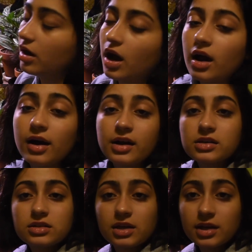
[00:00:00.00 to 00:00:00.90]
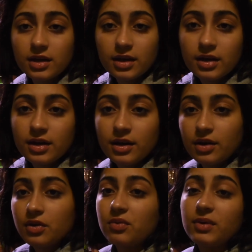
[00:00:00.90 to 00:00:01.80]
I honestly...
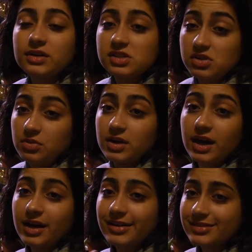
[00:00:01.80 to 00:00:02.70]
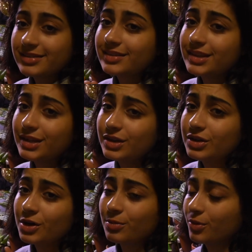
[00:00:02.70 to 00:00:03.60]
What do you guys think you
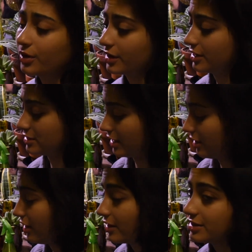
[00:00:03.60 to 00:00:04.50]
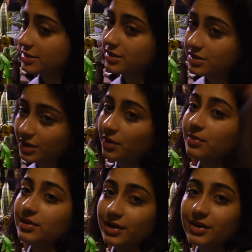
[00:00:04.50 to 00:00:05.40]
hear more? Because I honestly
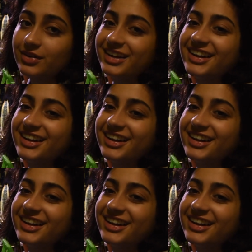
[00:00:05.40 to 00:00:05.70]
don't know.